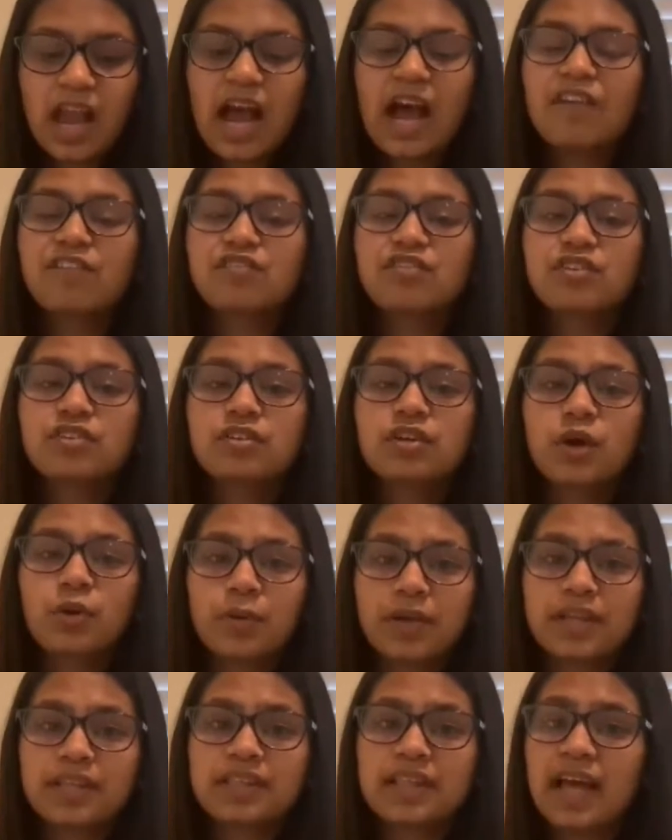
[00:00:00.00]
After
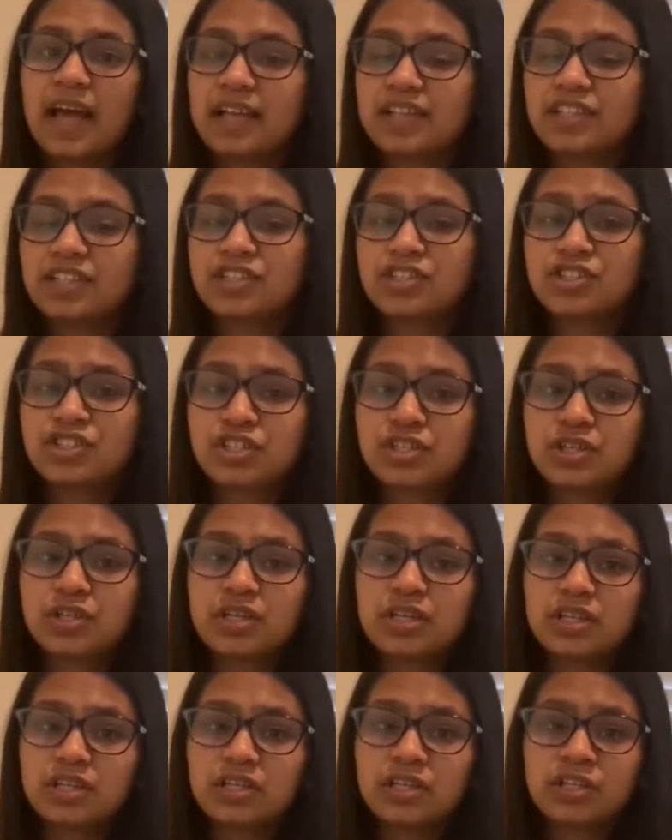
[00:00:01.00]
knowing that
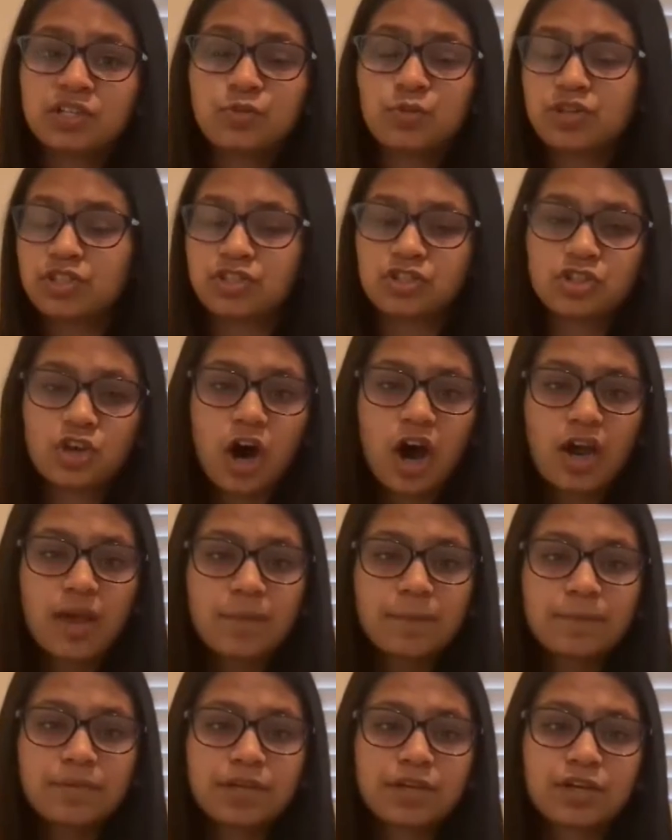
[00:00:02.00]
she was not
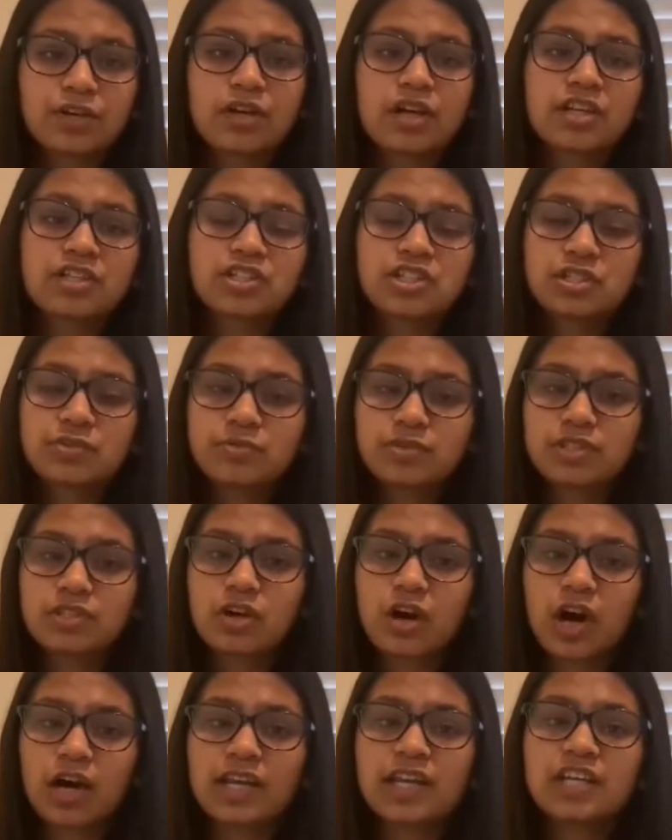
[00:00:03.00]
impure and she was
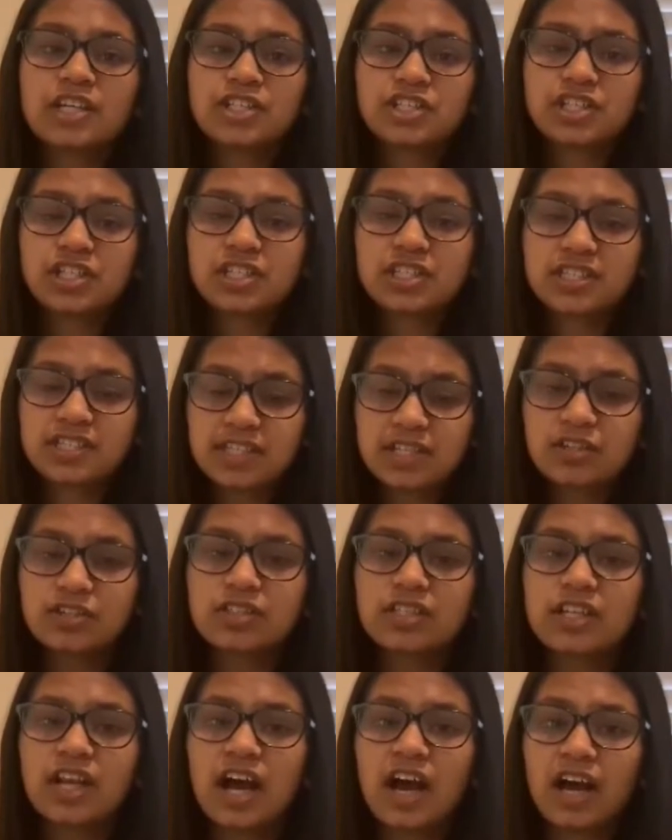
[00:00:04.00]
God, she still
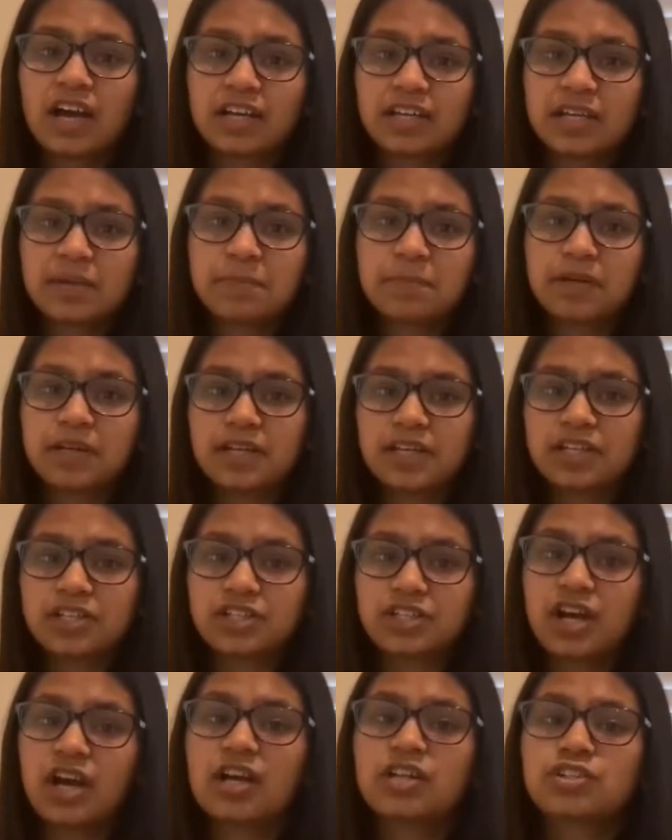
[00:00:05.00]
did Agni
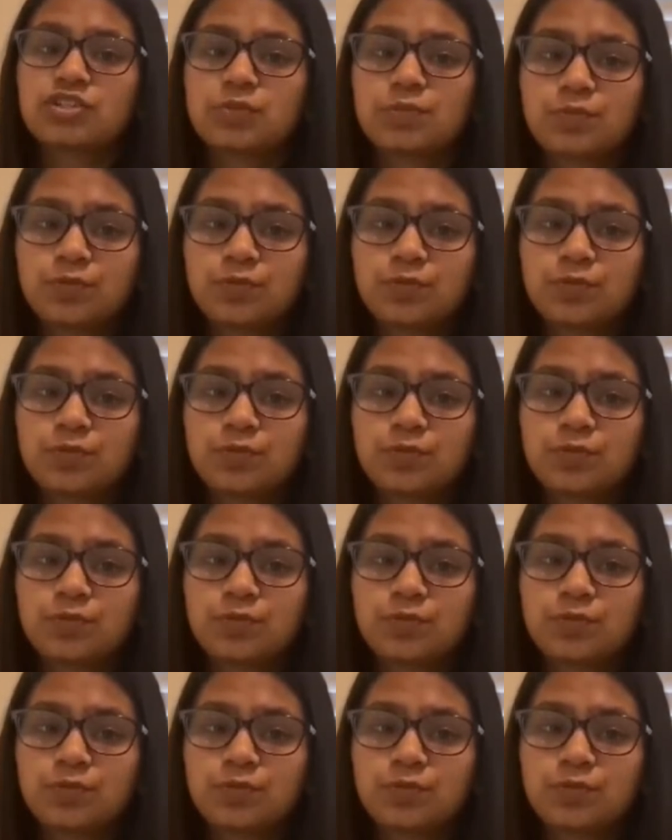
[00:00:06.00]
Pariksha to